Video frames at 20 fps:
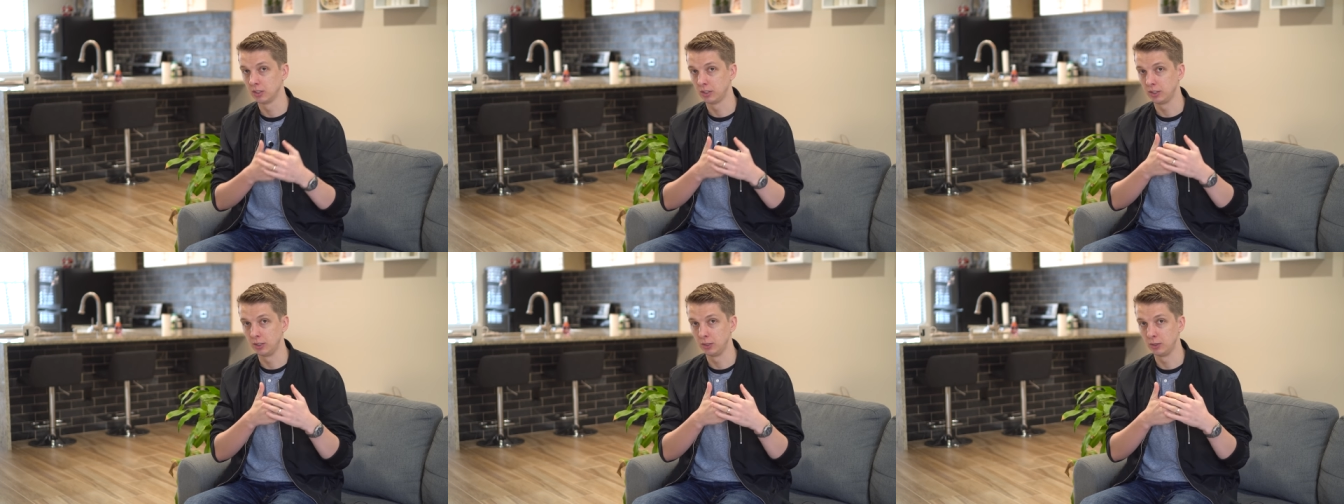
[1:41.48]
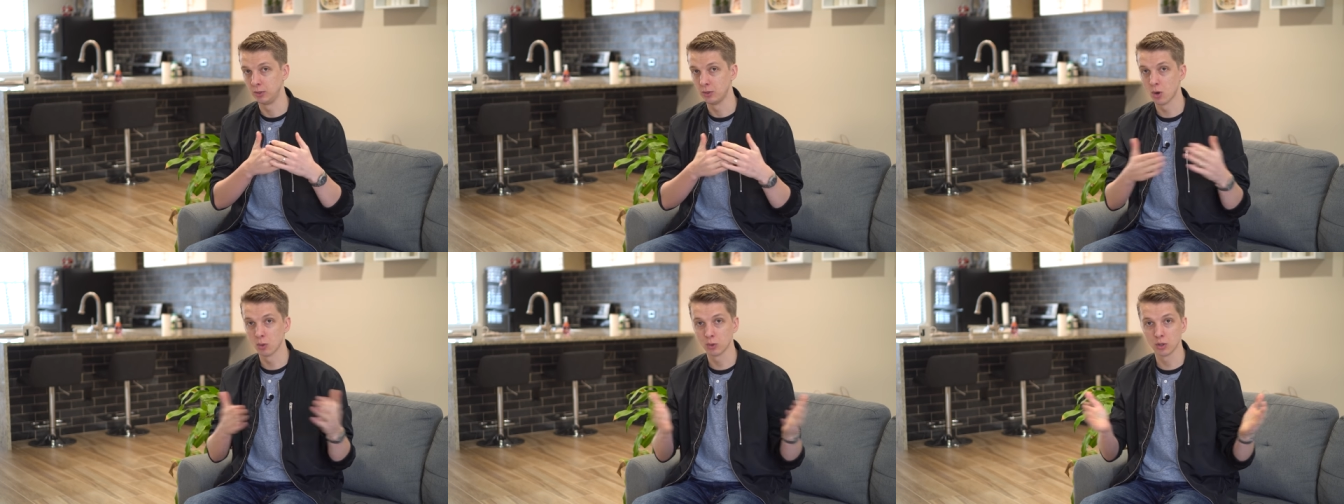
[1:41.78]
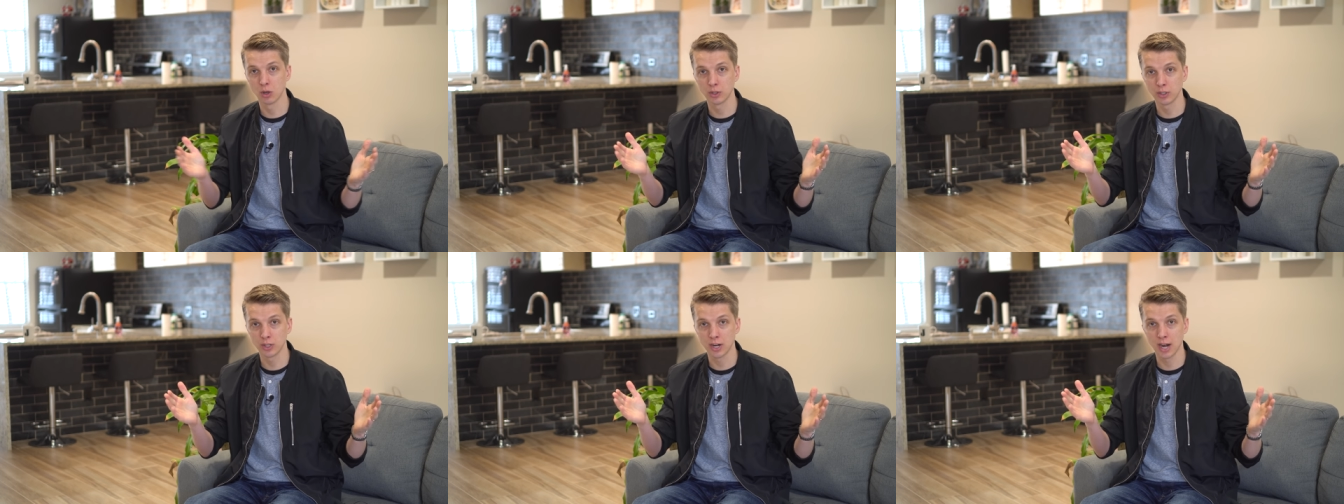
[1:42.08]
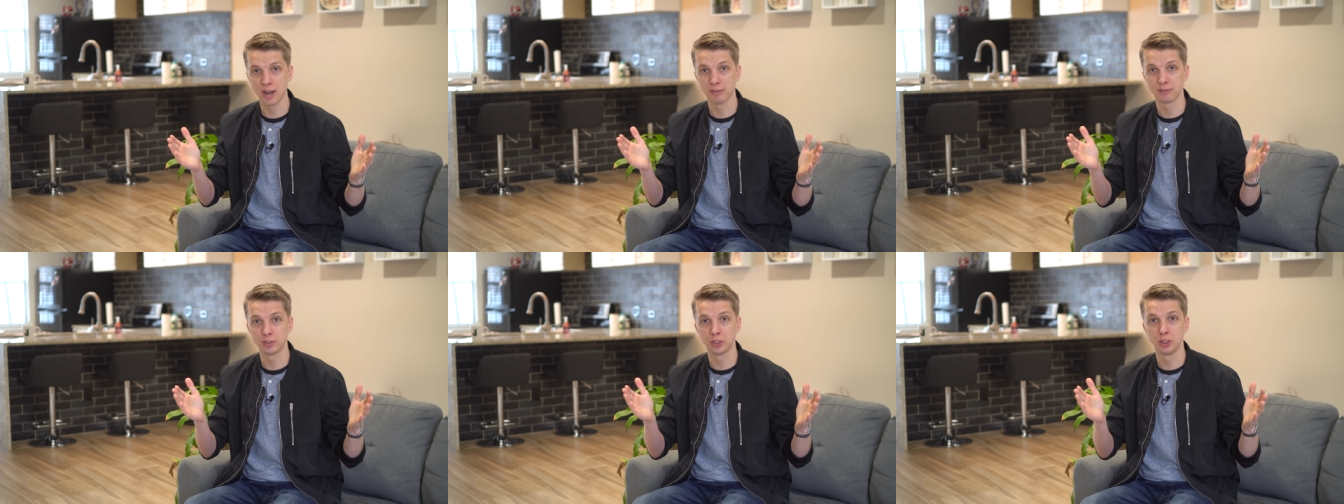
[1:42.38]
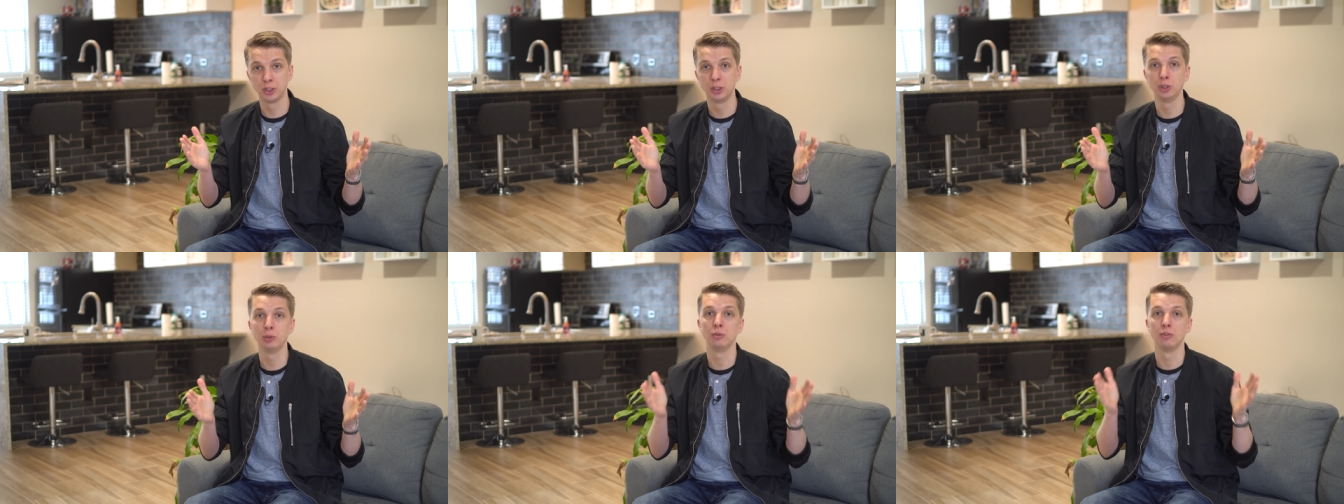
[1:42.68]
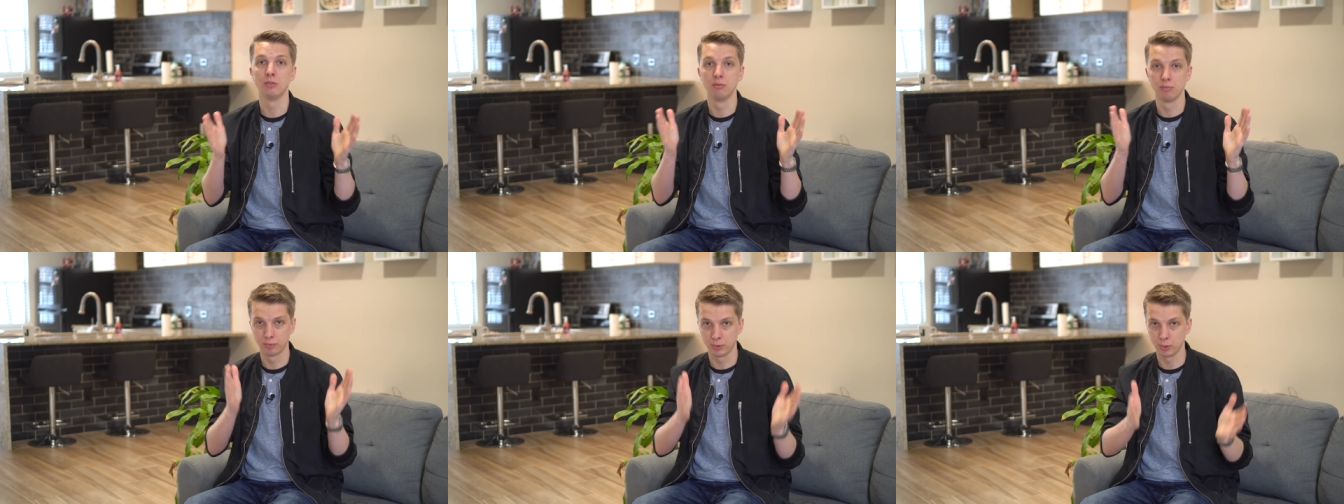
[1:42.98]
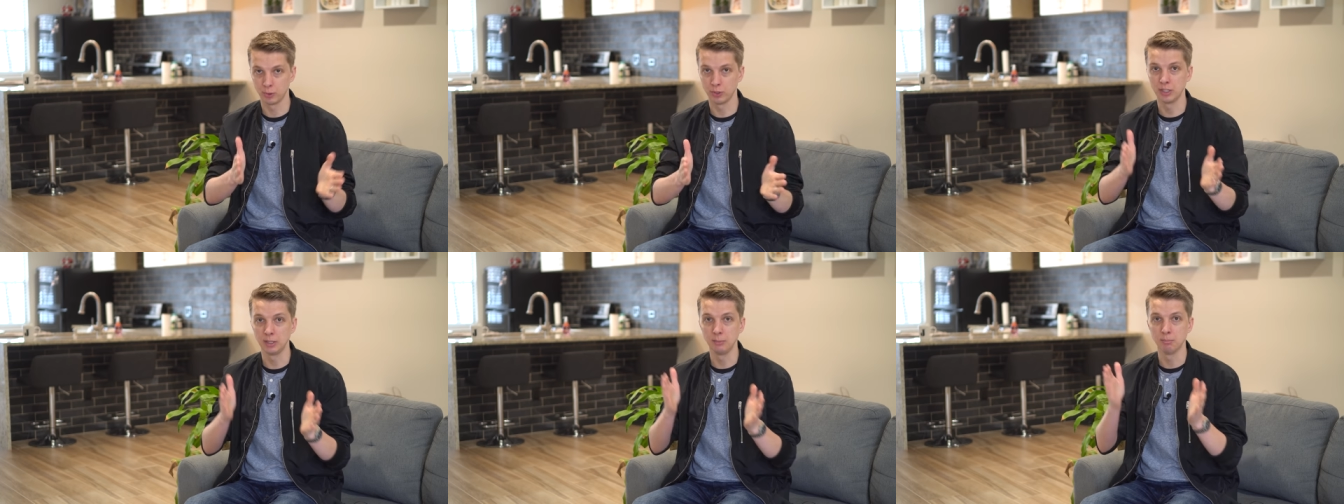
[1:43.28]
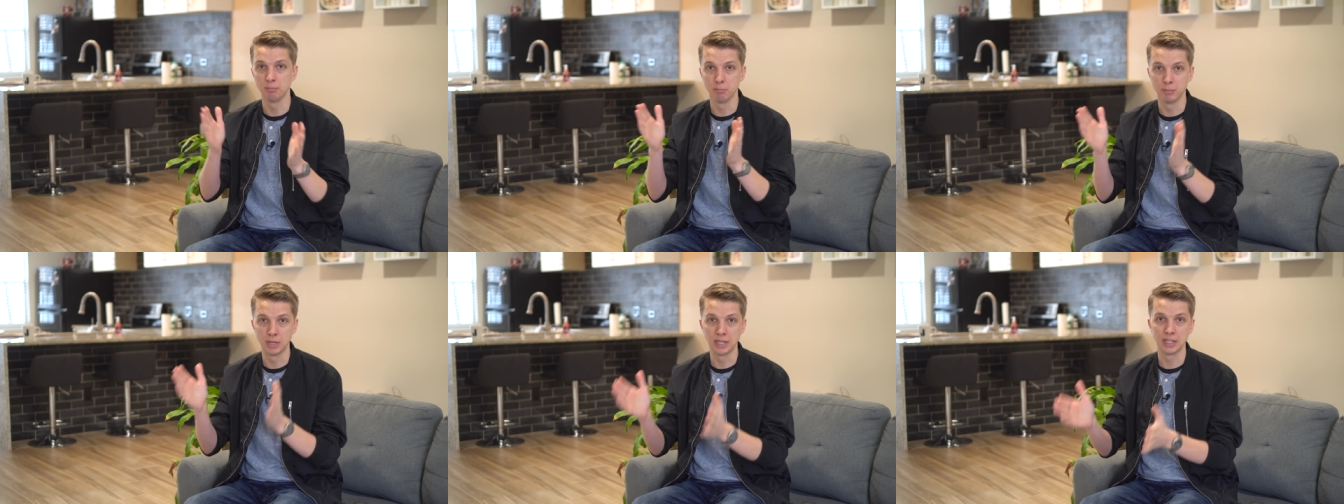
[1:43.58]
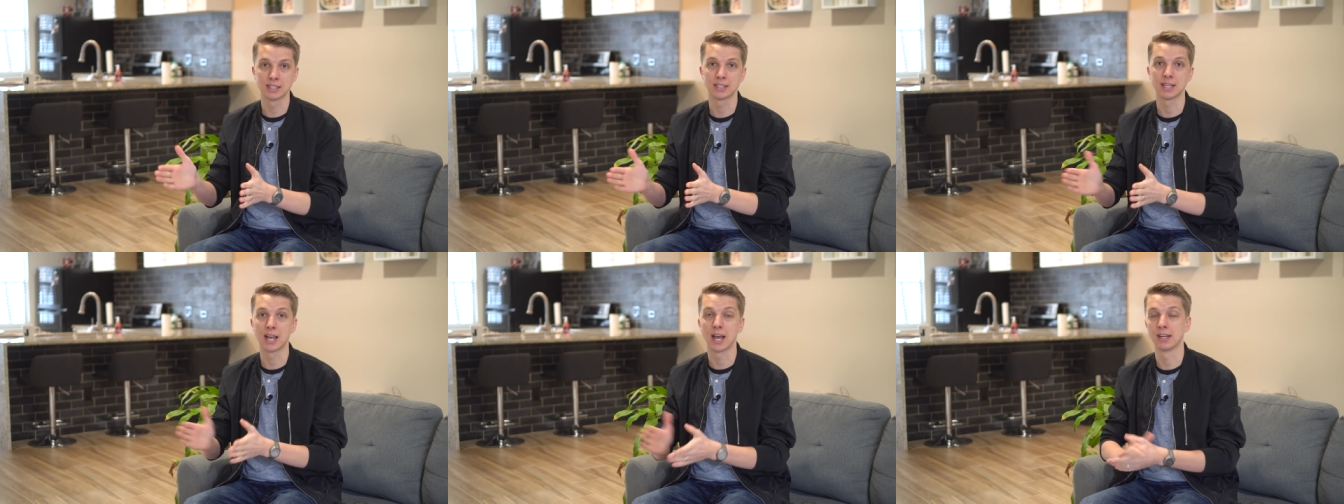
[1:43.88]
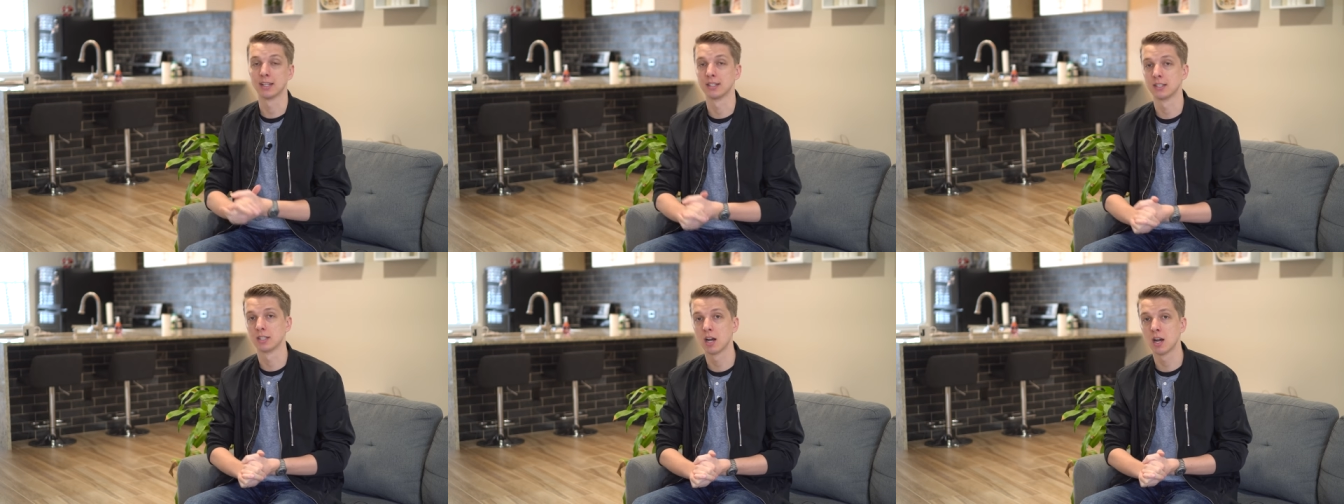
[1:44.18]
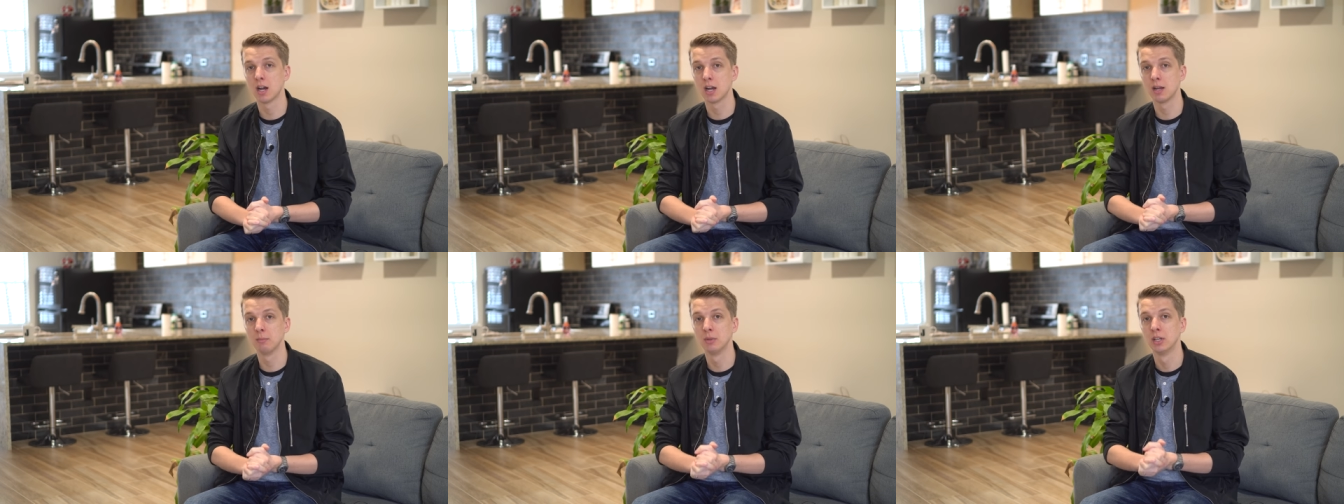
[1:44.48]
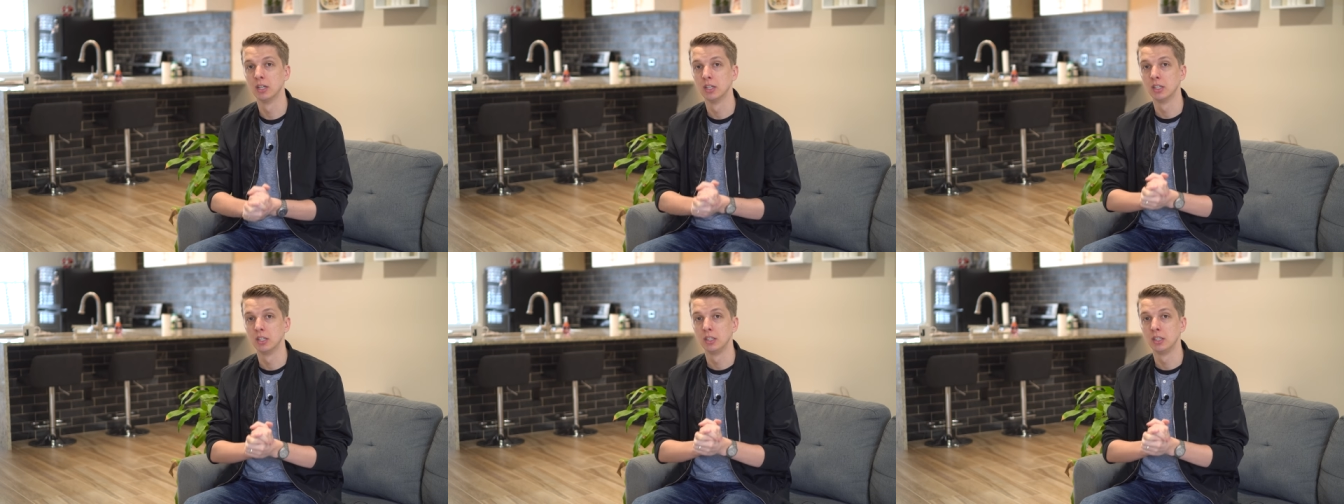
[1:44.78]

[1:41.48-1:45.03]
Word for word: you no longer have to shoot 30 minutes at a time.